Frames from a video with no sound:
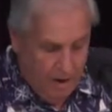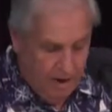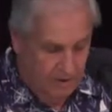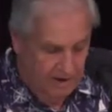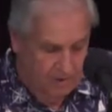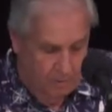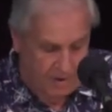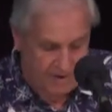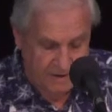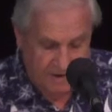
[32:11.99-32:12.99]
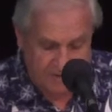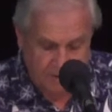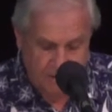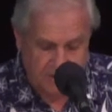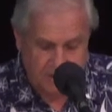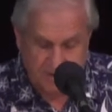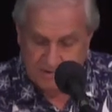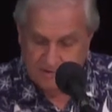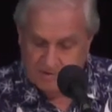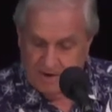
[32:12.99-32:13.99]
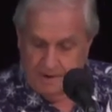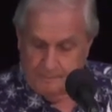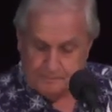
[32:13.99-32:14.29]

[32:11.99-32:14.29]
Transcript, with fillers: I'd like to read these verses. This is the